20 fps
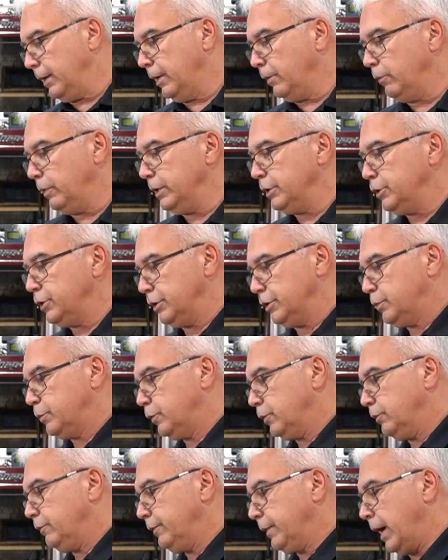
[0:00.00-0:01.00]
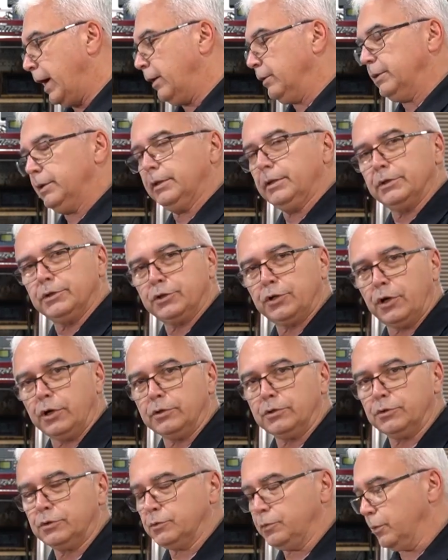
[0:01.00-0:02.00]
And we just proved out that the
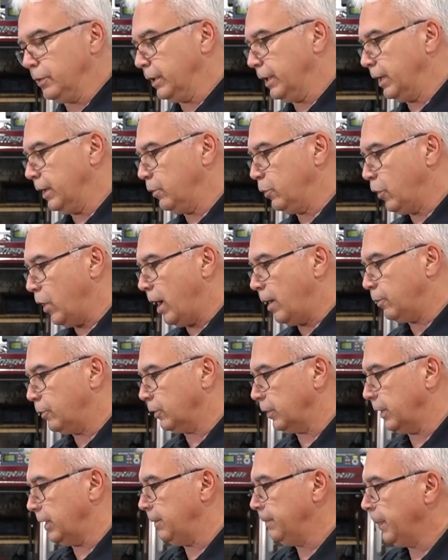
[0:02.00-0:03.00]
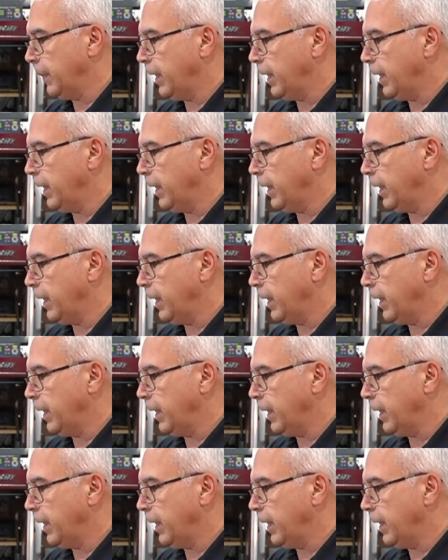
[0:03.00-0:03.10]
charger is working properly.